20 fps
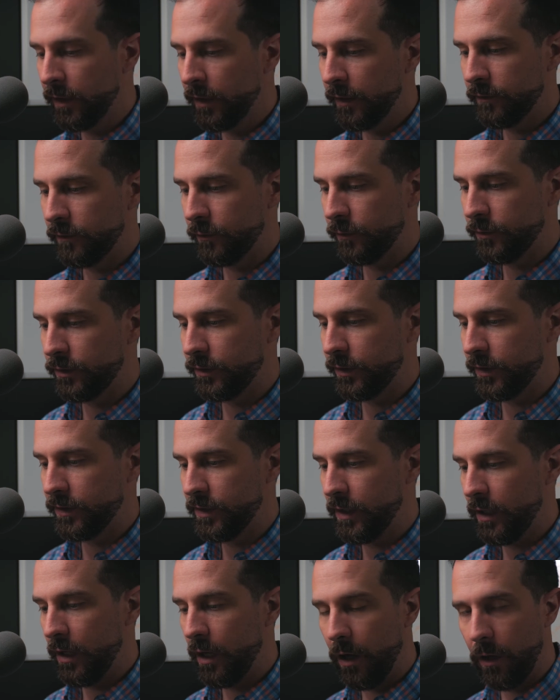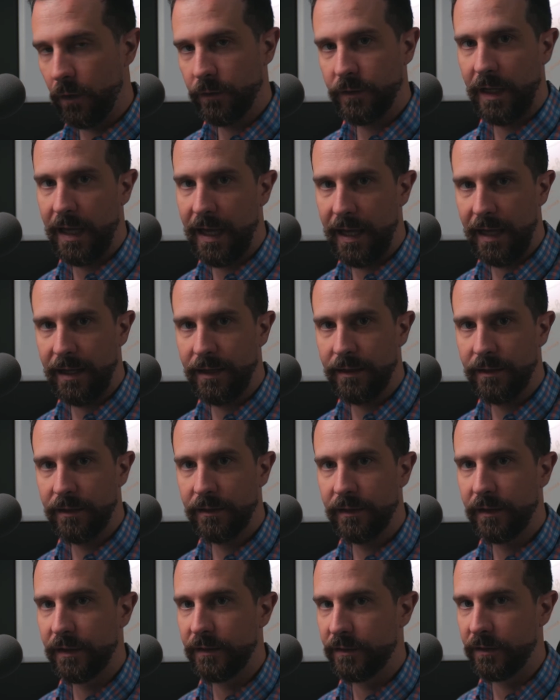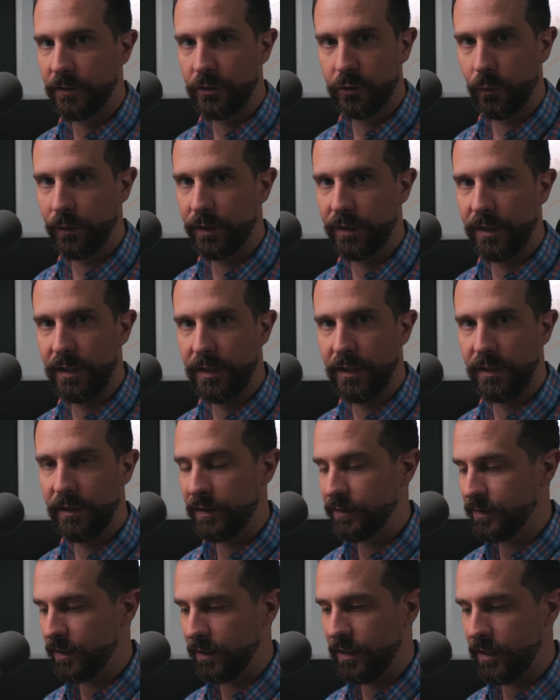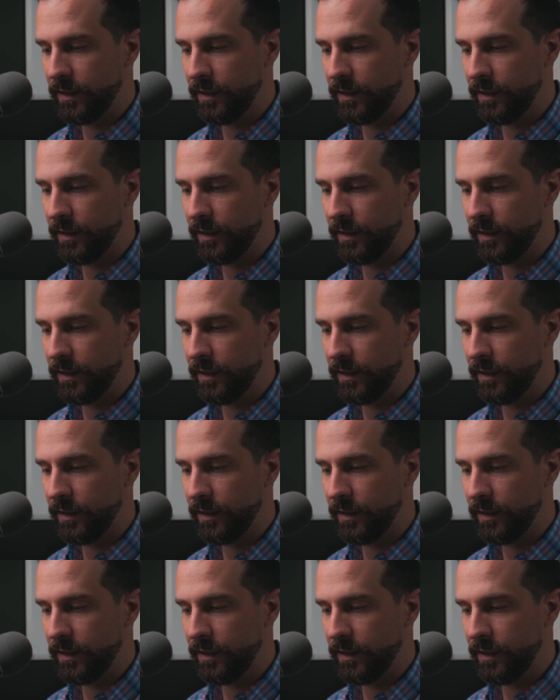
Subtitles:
So it's just Alt-A is the short key, is the